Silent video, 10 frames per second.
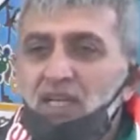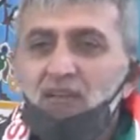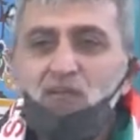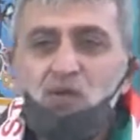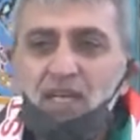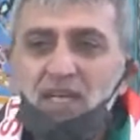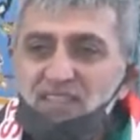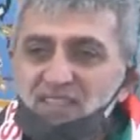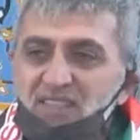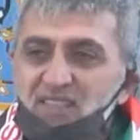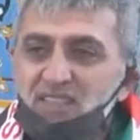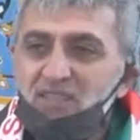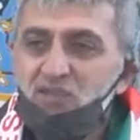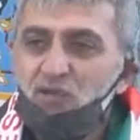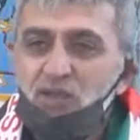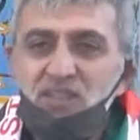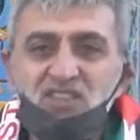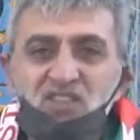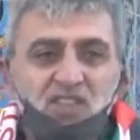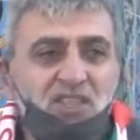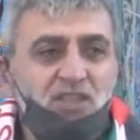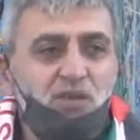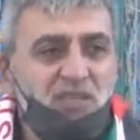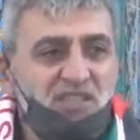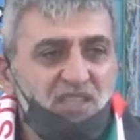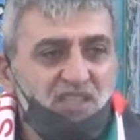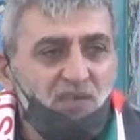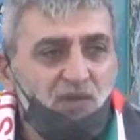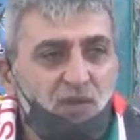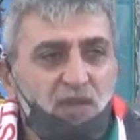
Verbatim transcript: If you can assist us for this journey to be successful,